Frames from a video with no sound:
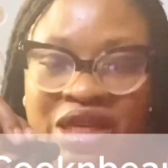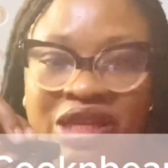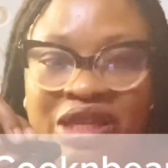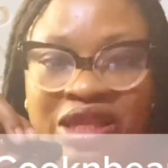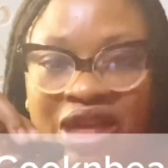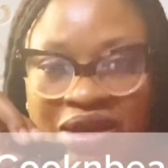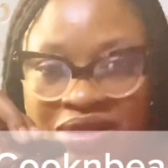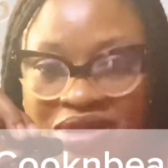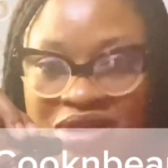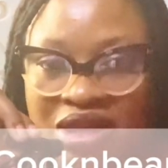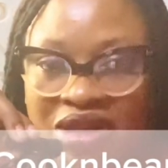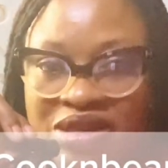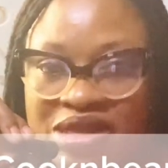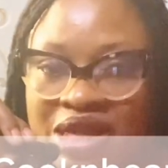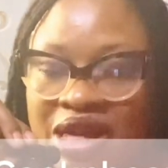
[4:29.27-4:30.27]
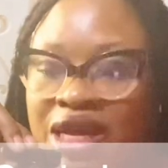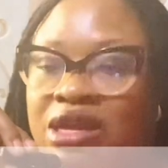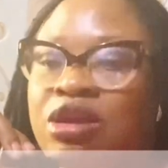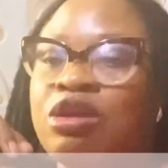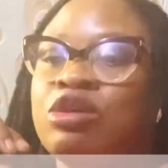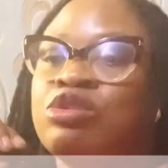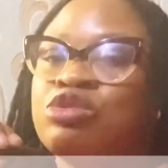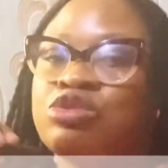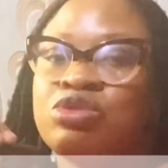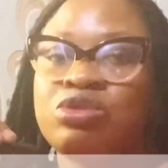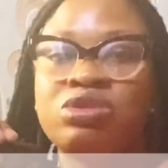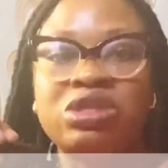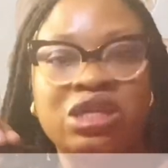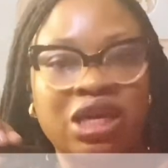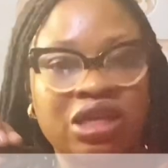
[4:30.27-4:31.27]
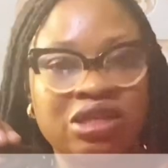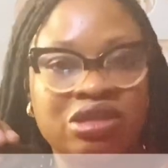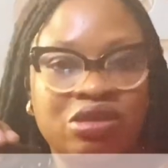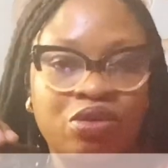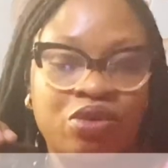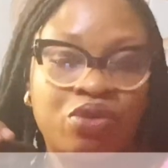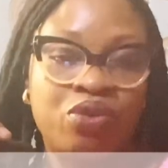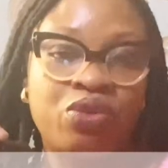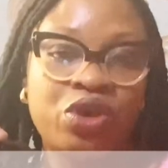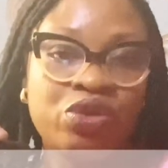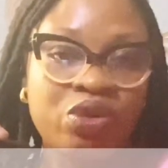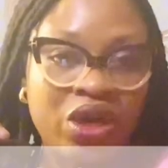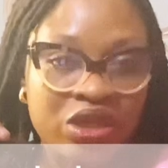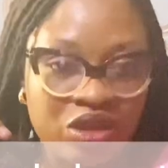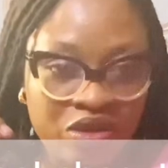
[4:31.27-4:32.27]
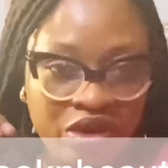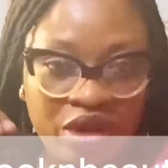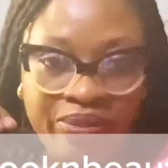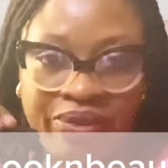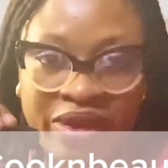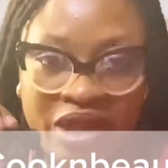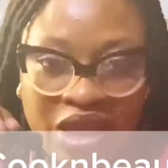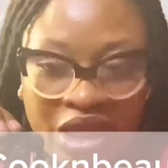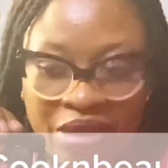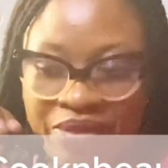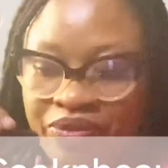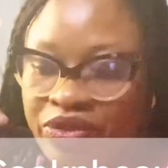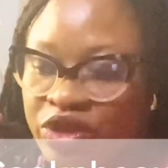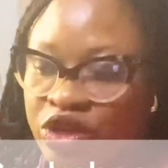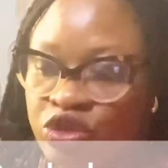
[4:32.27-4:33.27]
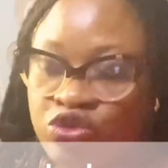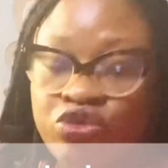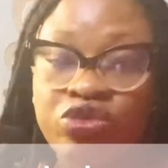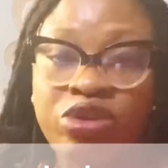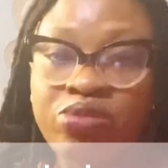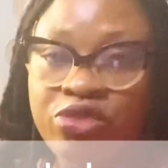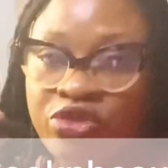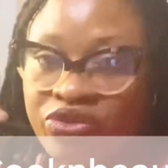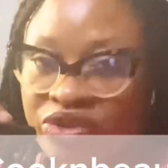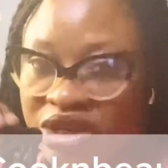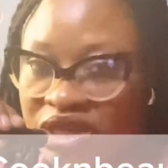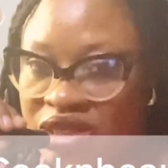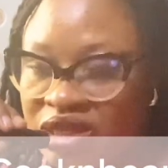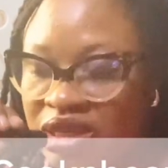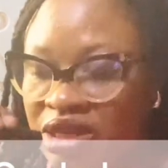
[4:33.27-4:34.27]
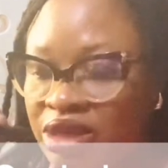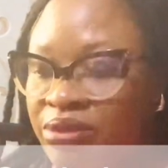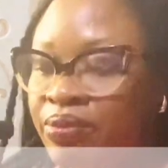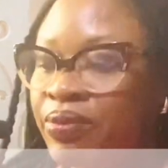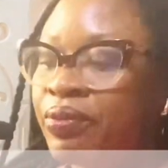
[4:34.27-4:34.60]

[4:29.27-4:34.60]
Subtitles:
dead cells, so that when you are scraping them, it will remove easily.